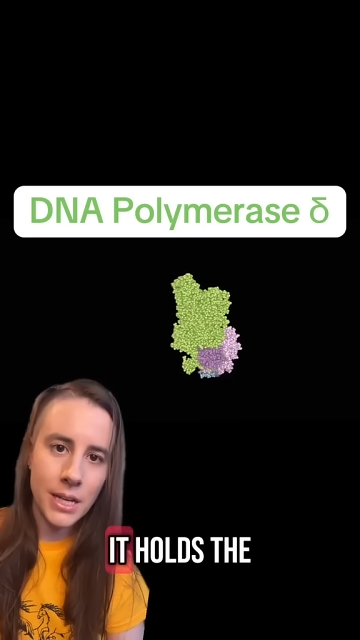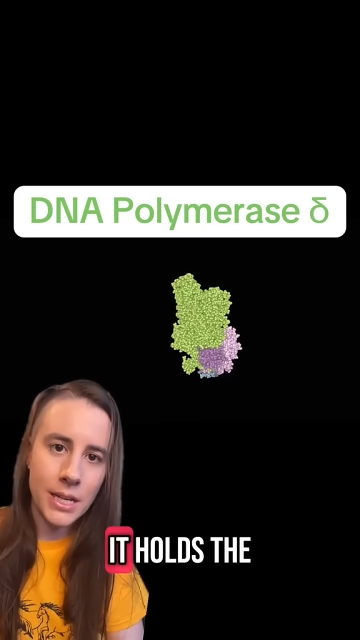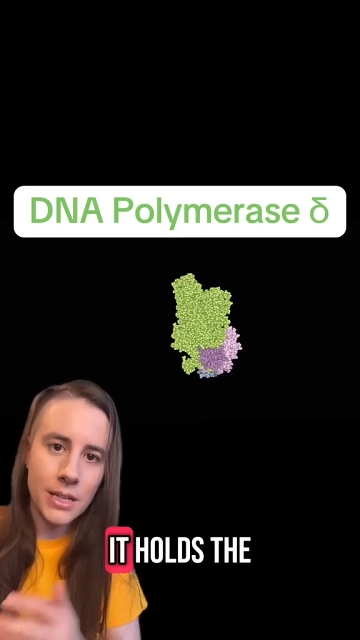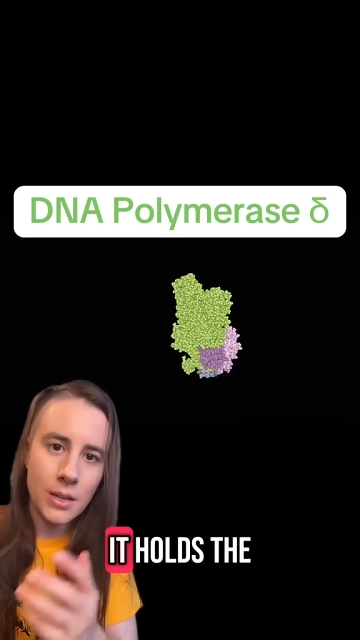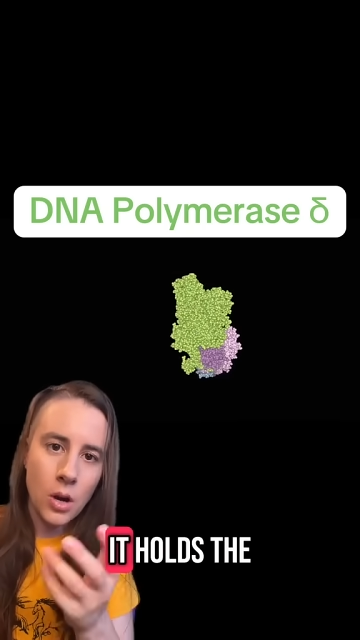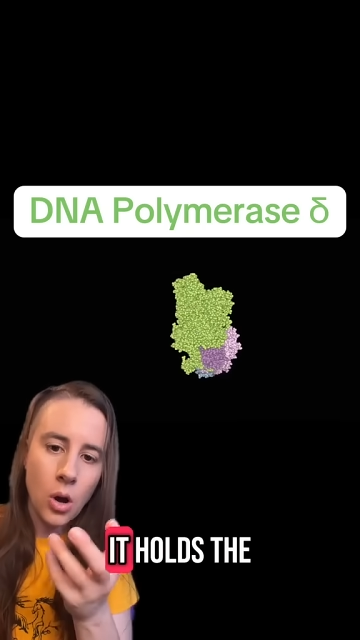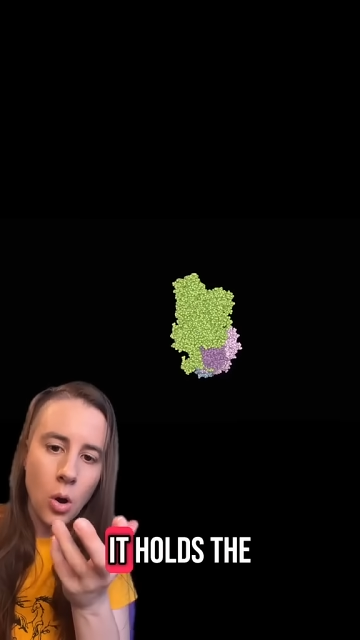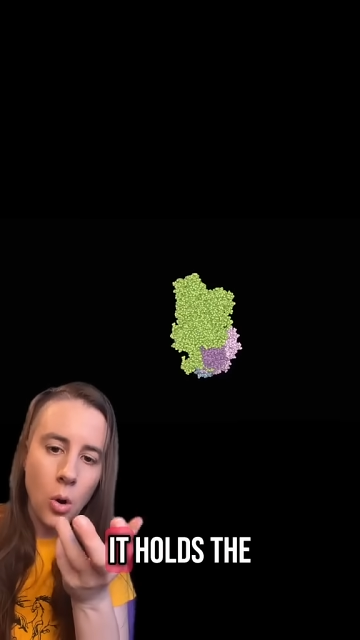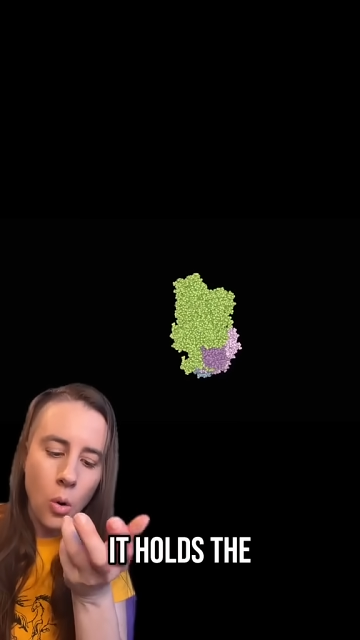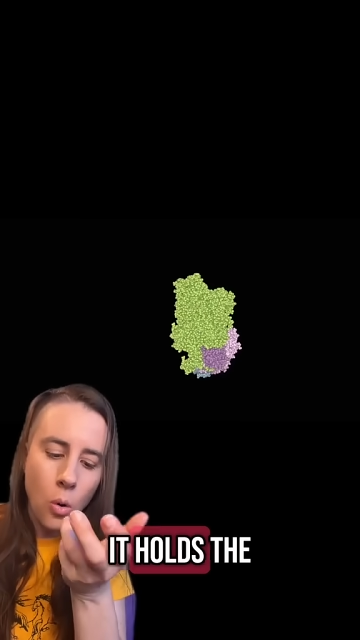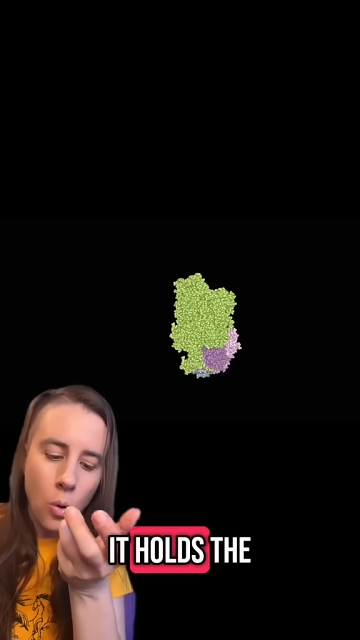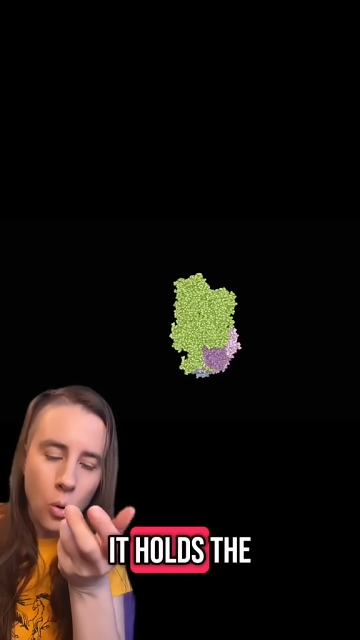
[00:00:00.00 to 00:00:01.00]
It
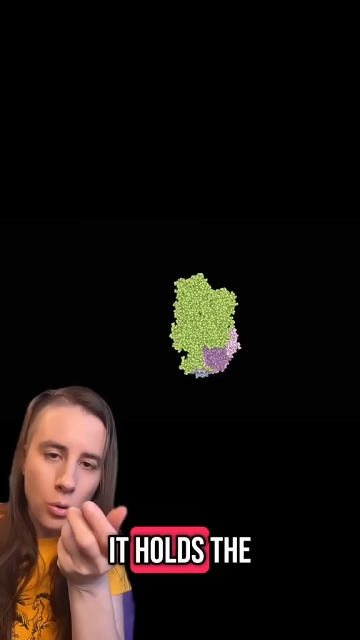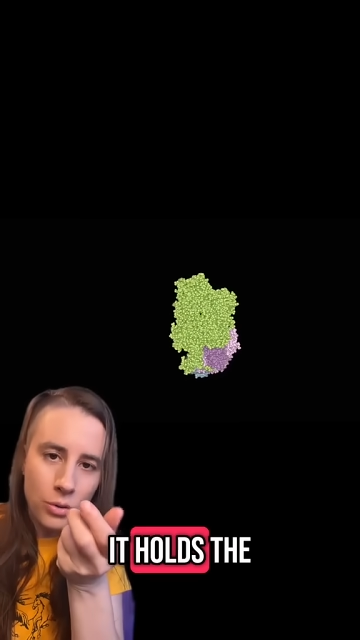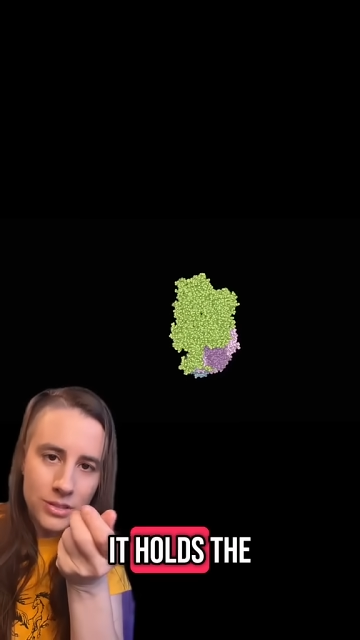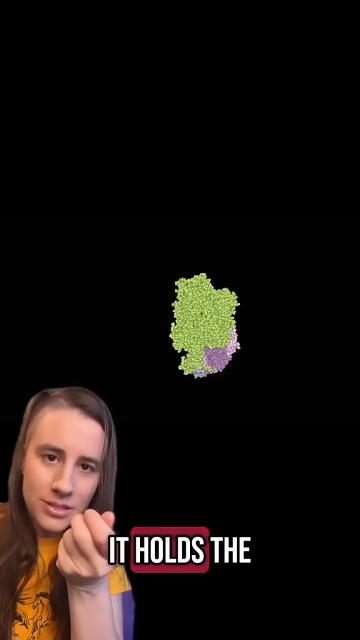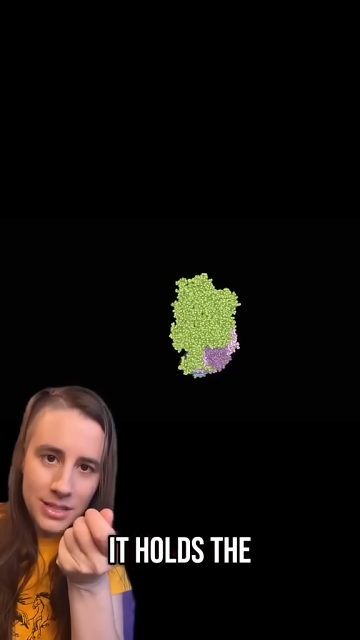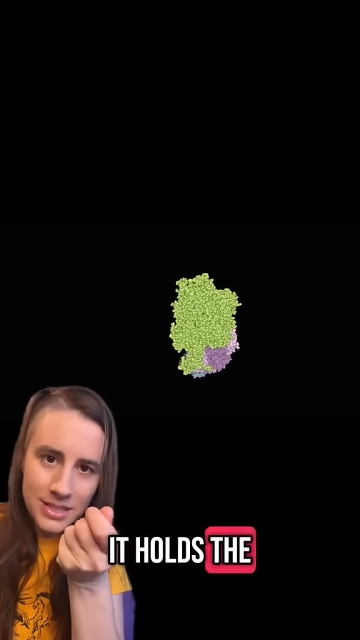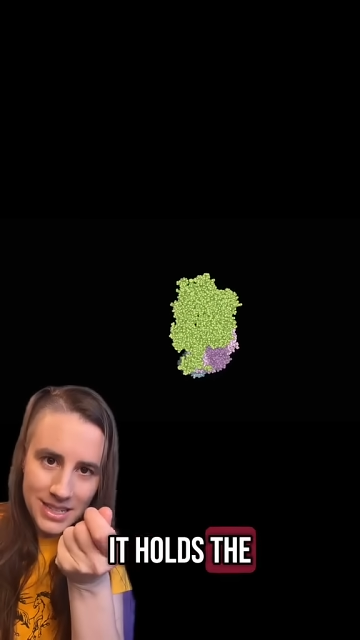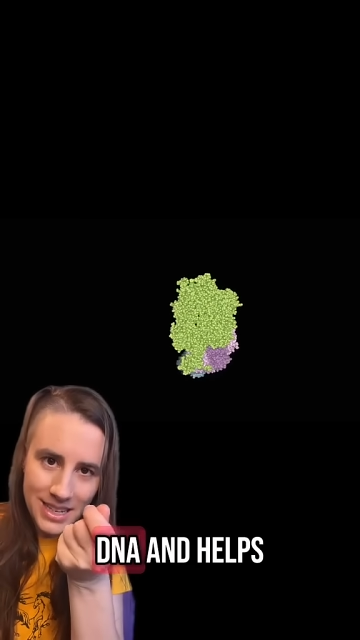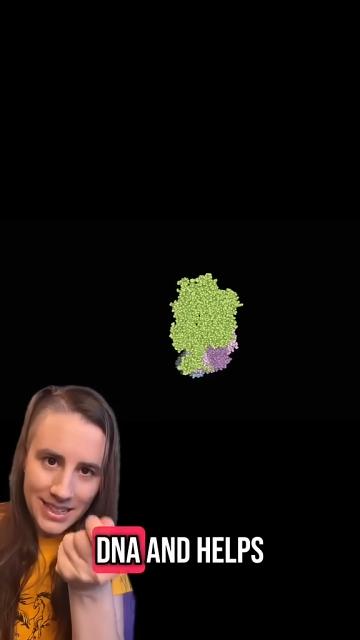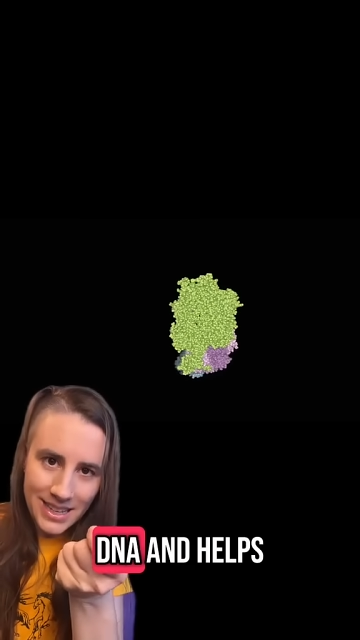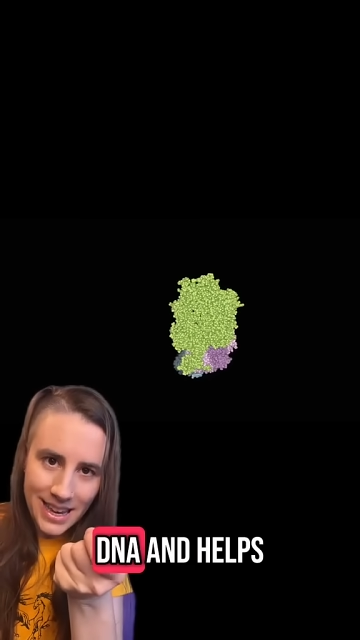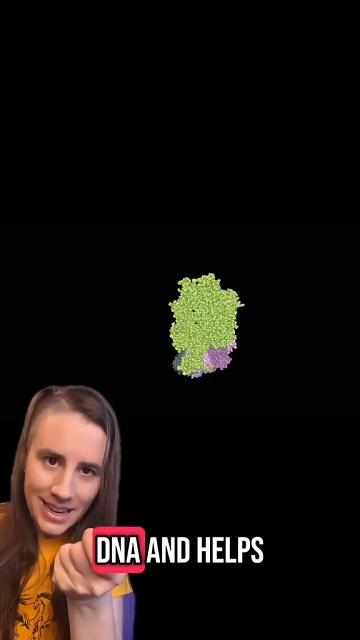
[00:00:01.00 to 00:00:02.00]
holds the
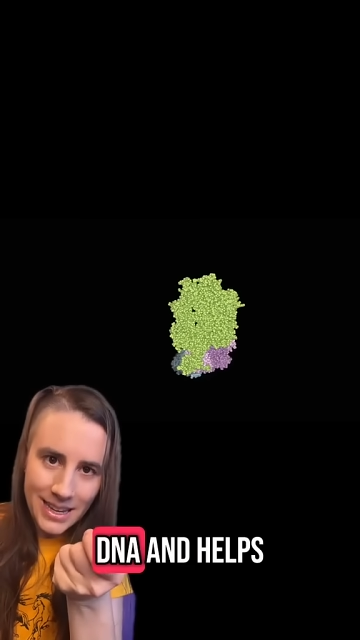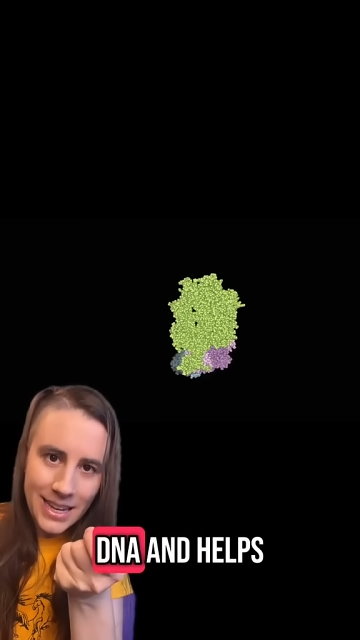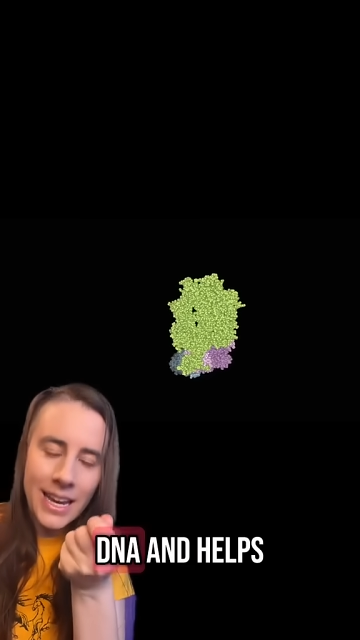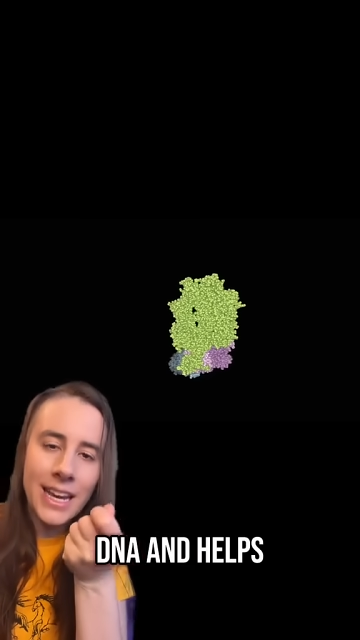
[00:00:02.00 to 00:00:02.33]
DNA